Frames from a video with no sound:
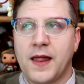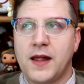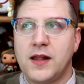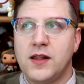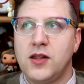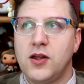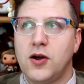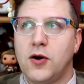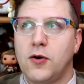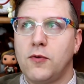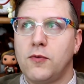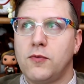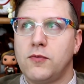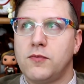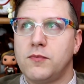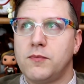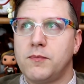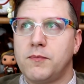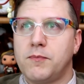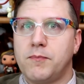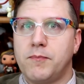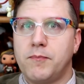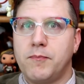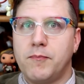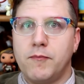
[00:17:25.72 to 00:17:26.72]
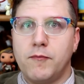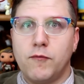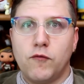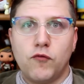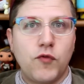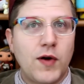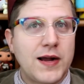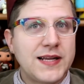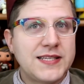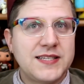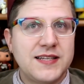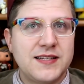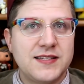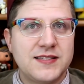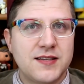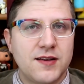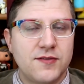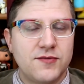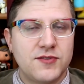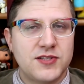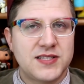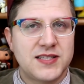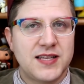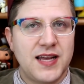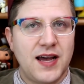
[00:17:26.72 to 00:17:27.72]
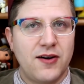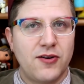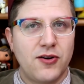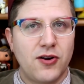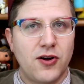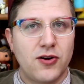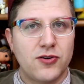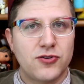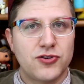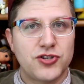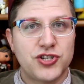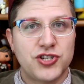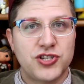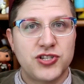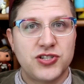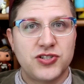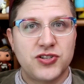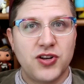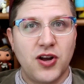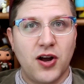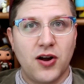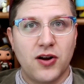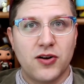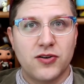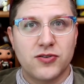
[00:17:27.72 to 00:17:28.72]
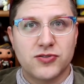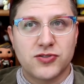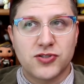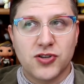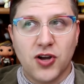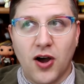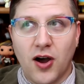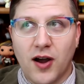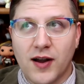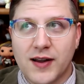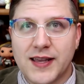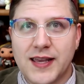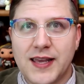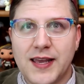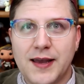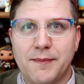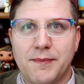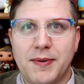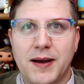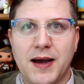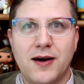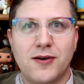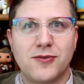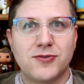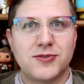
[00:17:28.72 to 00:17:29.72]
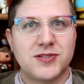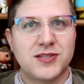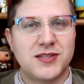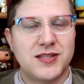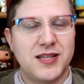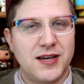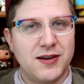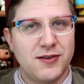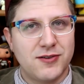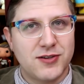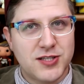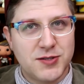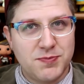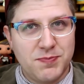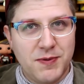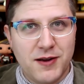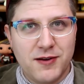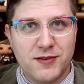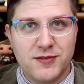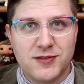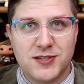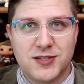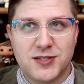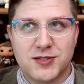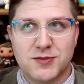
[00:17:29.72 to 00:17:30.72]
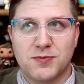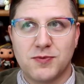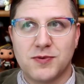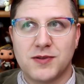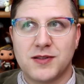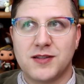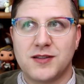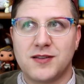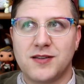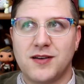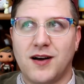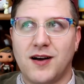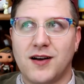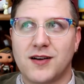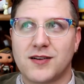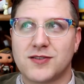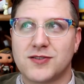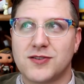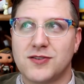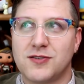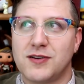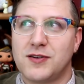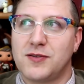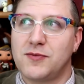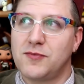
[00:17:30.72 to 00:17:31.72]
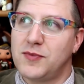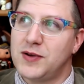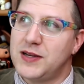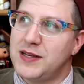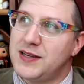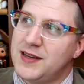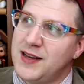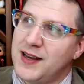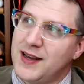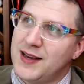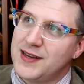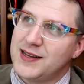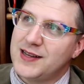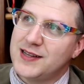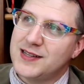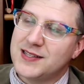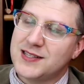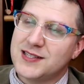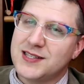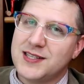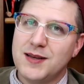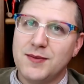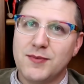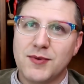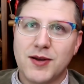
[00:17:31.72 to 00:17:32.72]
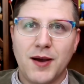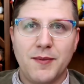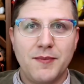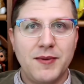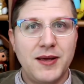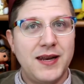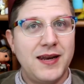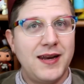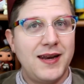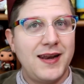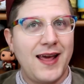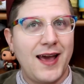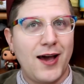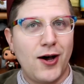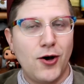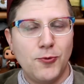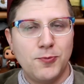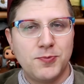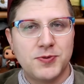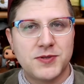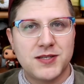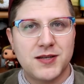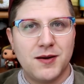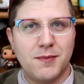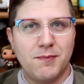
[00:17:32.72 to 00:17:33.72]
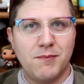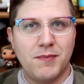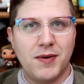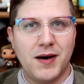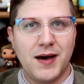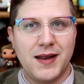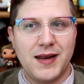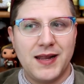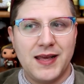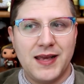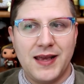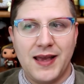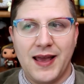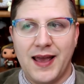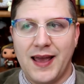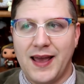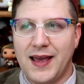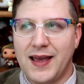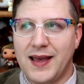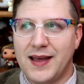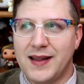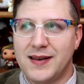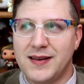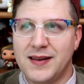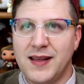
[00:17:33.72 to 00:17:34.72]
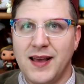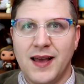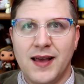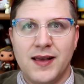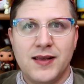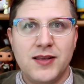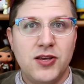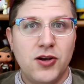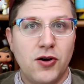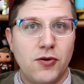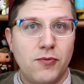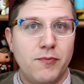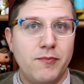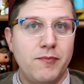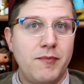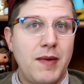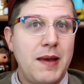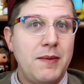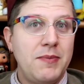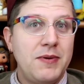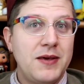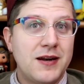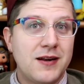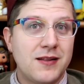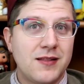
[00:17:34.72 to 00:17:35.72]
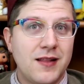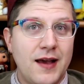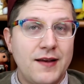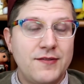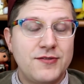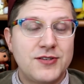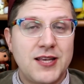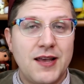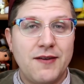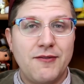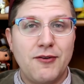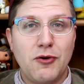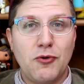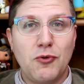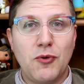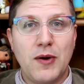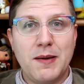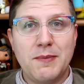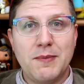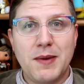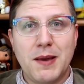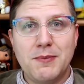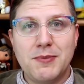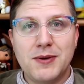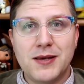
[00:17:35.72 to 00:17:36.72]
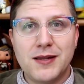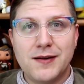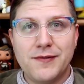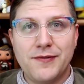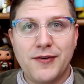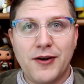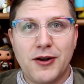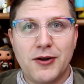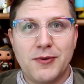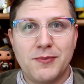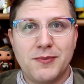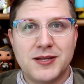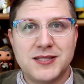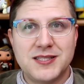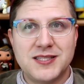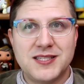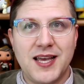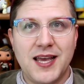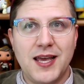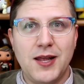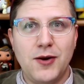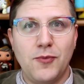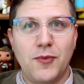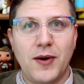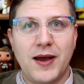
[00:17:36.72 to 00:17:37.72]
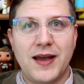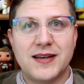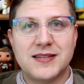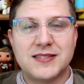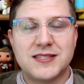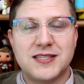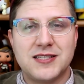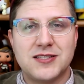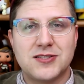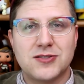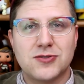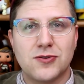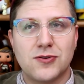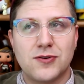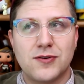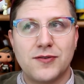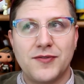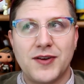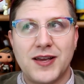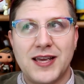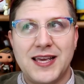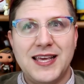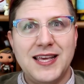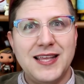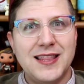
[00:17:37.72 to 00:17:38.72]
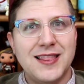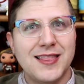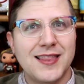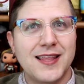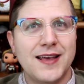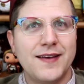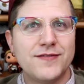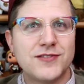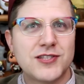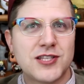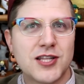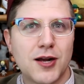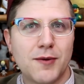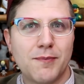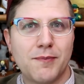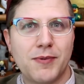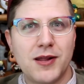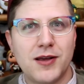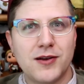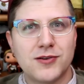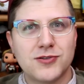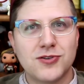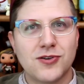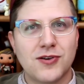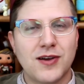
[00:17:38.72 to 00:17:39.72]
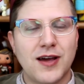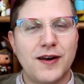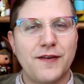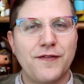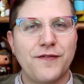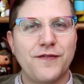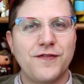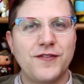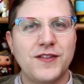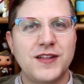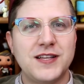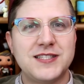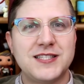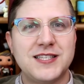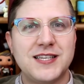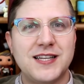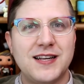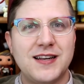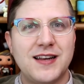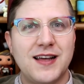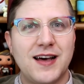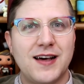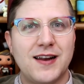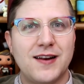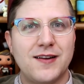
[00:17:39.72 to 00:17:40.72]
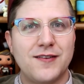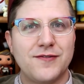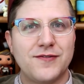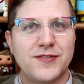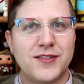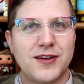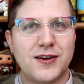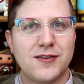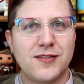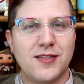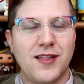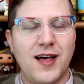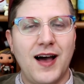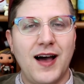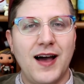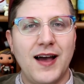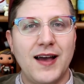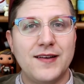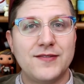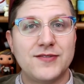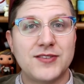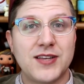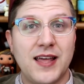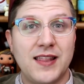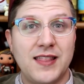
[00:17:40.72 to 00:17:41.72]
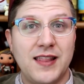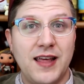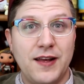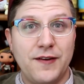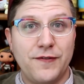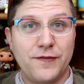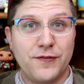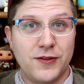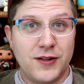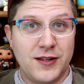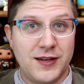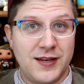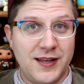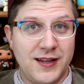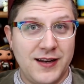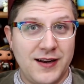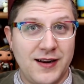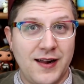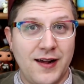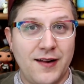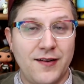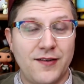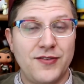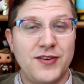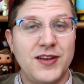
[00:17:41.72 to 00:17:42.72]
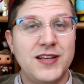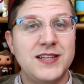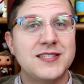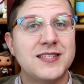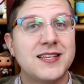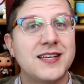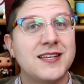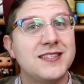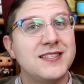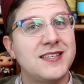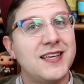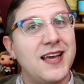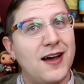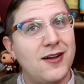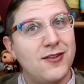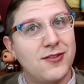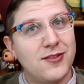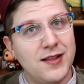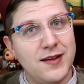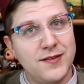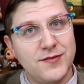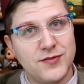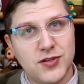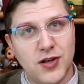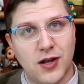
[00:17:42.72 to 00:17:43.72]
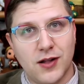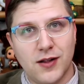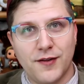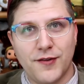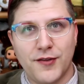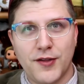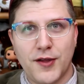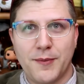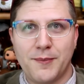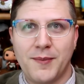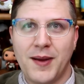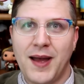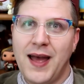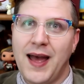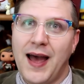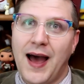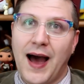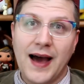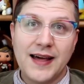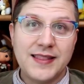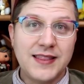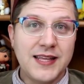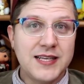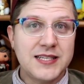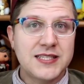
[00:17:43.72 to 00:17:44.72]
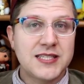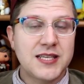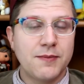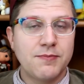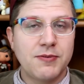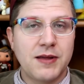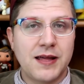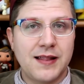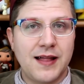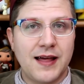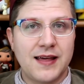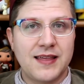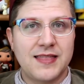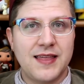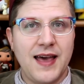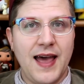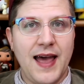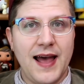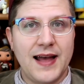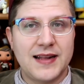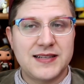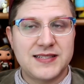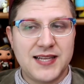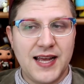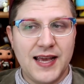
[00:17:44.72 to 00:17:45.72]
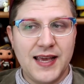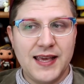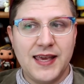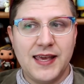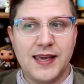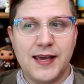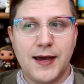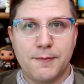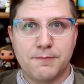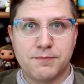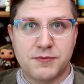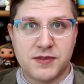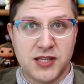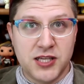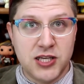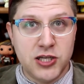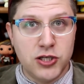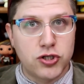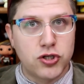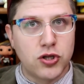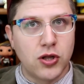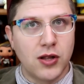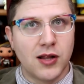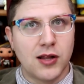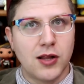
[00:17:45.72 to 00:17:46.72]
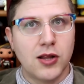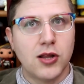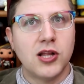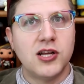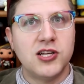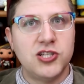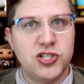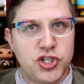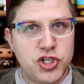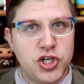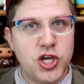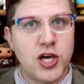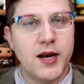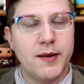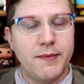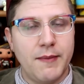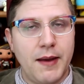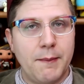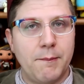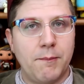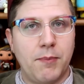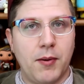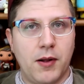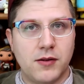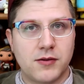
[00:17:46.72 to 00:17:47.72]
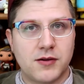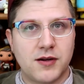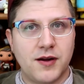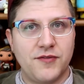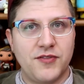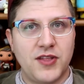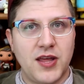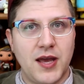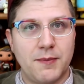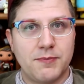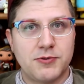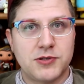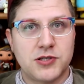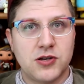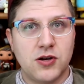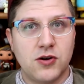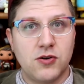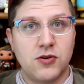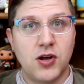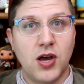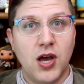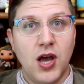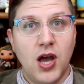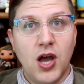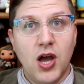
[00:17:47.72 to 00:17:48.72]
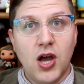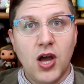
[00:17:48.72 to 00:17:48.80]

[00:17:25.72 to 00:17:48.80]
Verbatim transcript: you know, residents of this town are talking about their experiences with the Doctor, and we get to see him come in and help somebody, and, you know, maybe in a life-saving way, maybe in a very mundane way, as he lives there, but he also kind of flits in and out of their lives, and they flit in and out of his, because he outlives all of them. I think something like that, taking up the legitimate bulk of the episode,